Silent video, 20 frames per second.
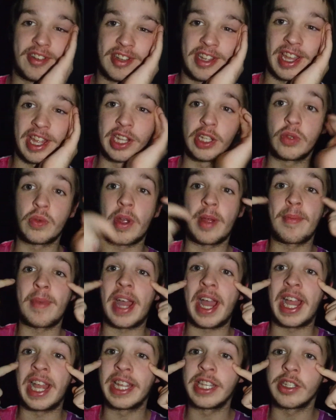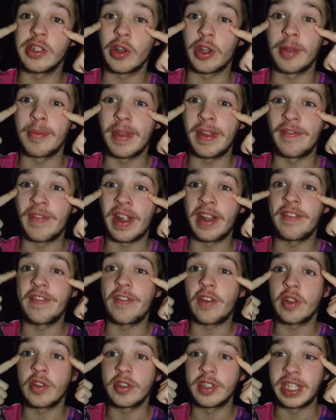Hence why my eyes look a bit red
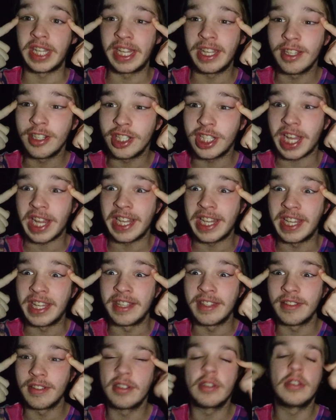for see Chinese.